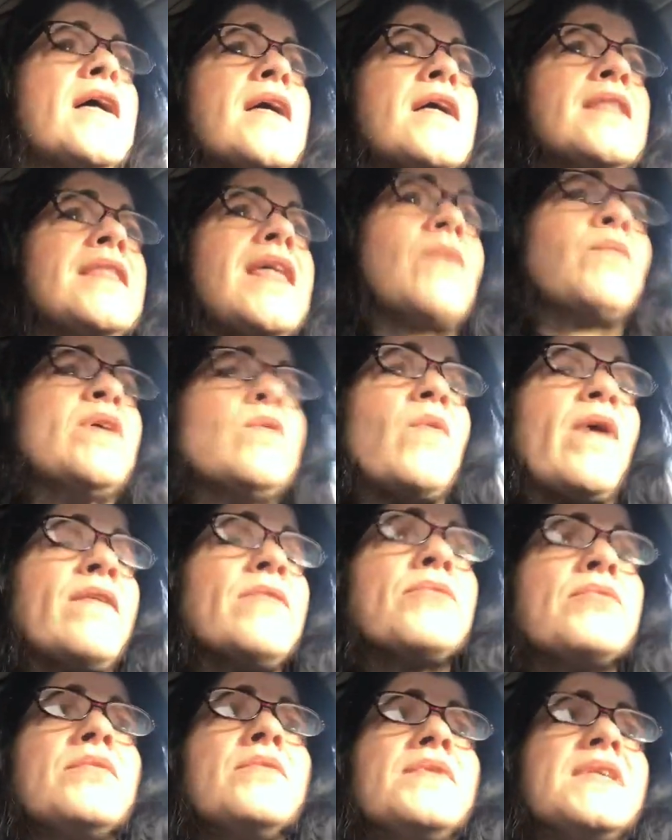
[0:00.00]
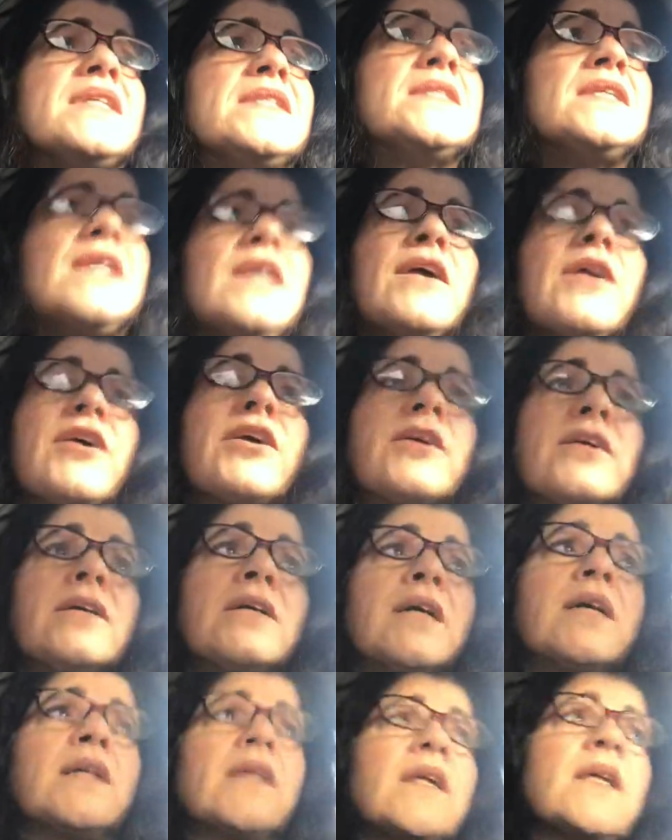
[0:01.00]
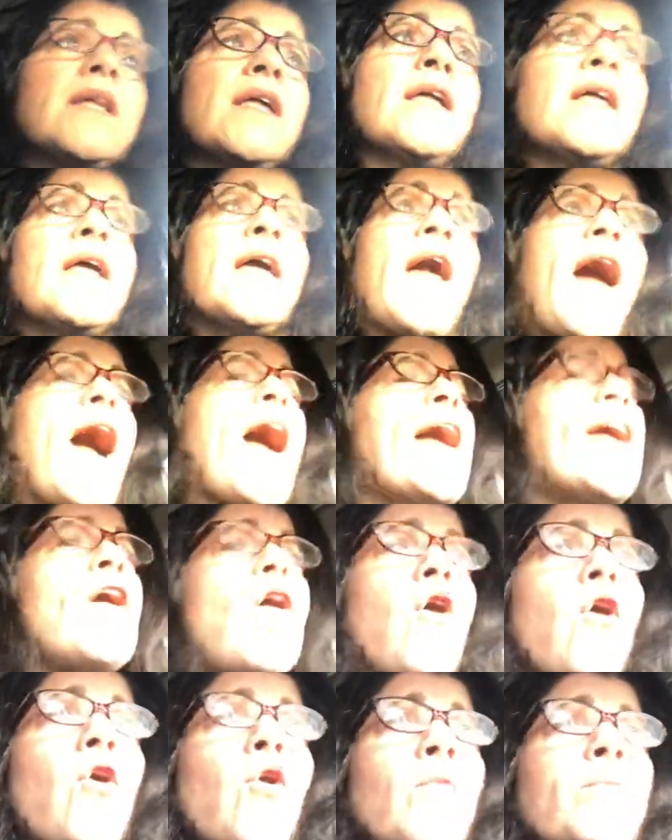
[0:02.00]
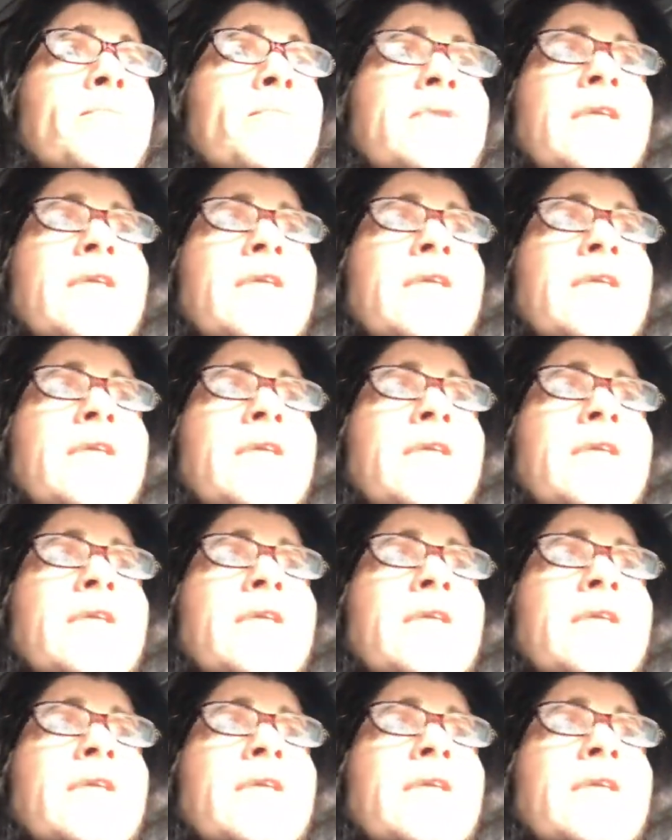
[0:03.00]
that we went through this year, I hope